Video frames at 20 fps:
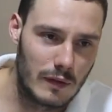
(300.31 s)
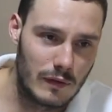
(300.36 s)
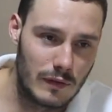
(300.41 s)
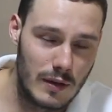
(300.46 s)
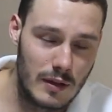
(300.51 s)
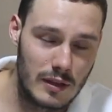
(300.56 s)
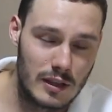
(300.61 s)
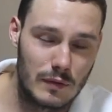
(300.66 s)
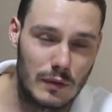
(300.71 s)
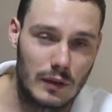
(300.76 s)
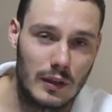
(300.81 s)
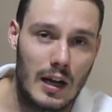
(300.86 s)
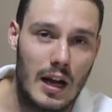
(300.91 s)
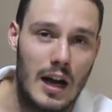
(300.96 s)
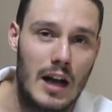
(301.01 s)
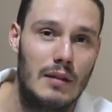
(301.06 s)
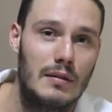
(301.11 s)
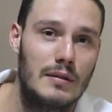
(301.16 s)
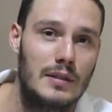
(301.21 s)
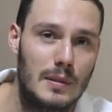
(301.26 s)
First of all,
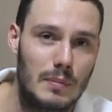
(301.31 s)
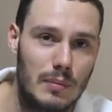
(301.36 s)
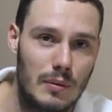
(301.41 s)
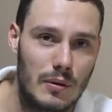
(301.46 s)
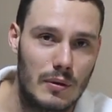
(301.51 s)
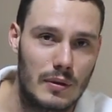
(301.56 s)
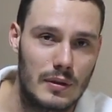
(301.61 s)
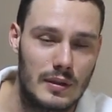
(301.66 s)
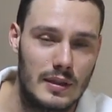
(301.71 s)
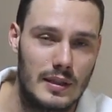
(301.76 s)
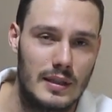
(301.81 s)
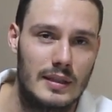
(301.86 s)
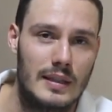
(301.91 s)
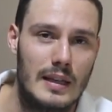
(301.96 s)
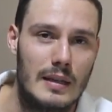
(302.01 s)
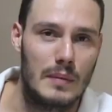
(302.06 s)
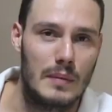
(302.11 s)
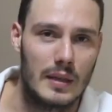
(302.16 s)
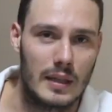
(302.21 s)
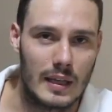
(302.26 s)
I'll support you, just
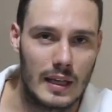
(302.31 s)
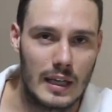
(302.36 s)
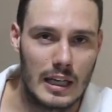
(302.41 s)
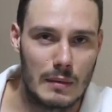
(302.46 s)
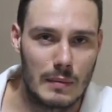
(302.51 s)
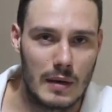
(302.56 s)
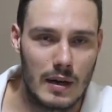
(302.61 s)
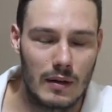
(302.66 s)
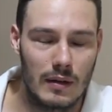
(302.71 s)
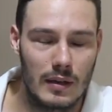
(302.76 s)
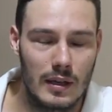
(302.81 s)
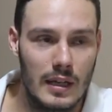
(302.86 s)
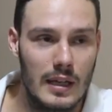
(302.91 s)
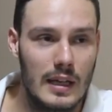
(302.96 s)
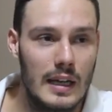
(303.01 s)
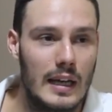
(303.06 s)
me an email.